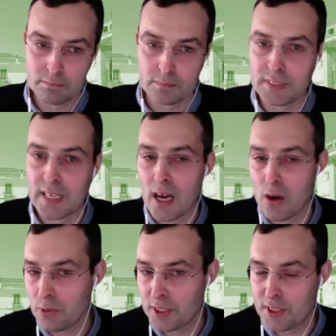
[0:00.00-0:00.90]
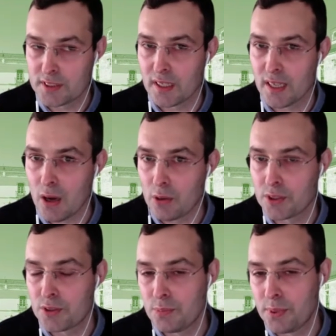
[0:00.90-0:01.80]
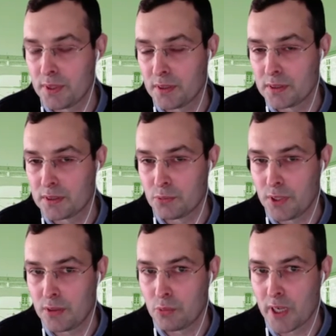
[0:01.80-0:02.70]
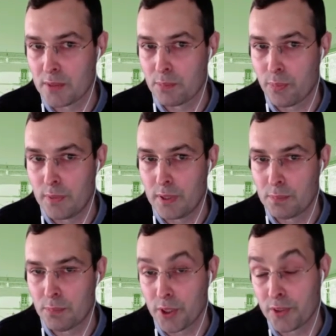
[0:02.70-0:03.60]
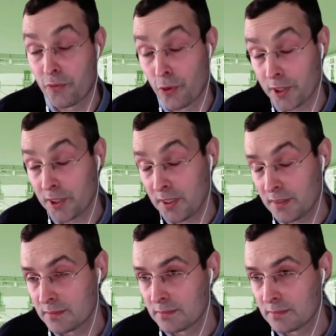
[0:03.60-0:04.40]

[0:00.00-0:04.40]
Now it is allowed to build with 1.40.